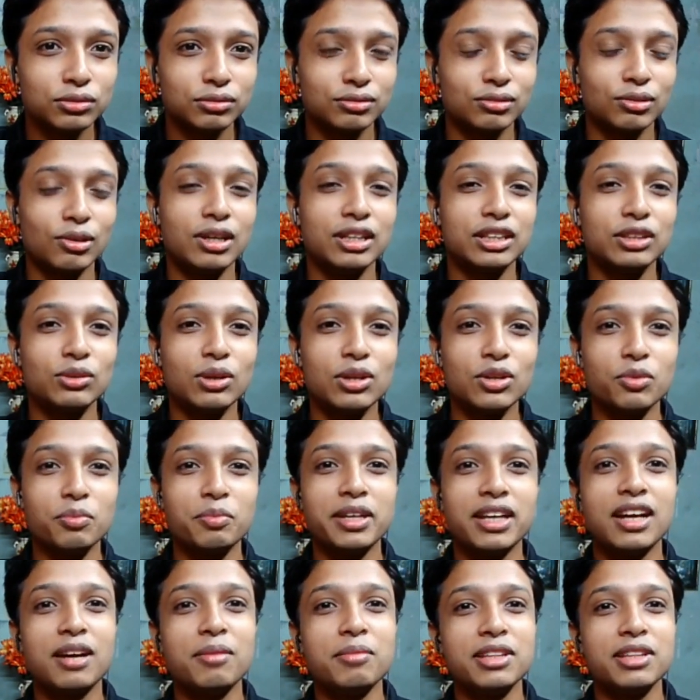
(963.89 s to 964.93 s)
what you want to
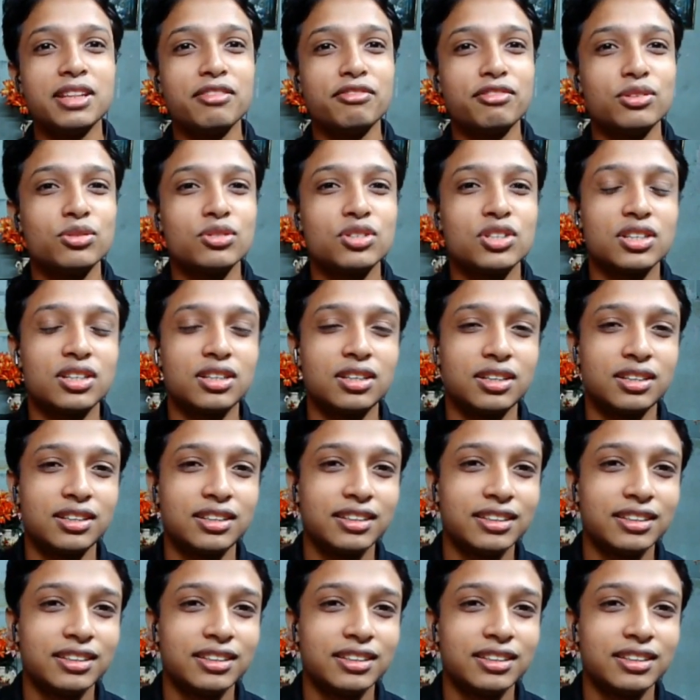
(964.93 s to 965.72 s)
become in the future?